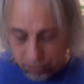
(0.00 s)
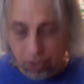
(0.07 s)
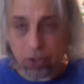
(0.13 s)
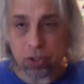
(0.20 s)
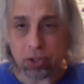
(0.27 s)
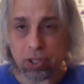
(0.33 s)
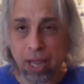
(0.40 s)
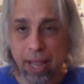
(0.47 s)

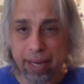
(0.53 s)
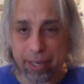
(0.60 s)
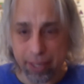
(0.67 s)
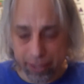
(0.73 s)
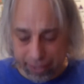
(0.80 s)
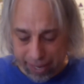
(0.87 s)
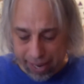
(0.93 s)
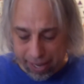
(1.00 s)
Cy
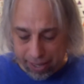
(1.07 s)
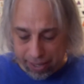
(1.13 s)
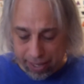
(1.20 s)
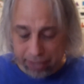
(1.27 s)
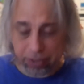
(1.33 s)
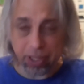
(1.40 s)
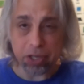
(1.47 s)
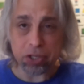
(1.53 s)
Young
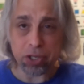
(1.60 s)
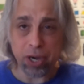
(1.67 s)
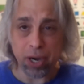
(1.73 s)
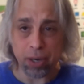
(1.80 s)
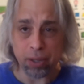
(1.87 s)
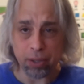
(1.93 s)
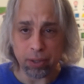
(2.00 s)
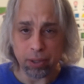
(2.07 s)
candidate this
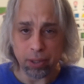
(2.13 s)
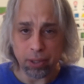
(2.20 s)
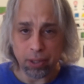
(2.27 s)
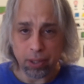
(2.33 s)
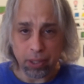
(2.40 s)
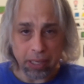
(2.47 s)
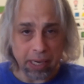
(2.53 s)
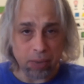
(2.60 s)
year.
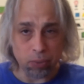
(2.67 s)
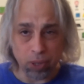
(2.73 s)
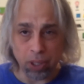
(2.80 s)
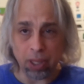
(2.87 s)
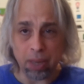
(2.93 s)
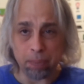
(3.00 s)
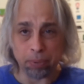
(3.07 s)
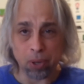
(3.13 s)
He
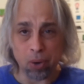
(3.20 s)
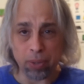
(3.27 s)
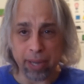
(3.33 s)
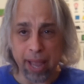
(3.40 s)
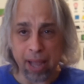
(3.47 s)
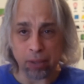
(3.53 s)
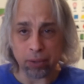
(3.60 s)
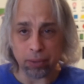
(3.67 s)
really broke
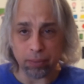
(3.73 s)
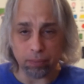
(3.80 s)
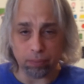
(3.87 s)
out.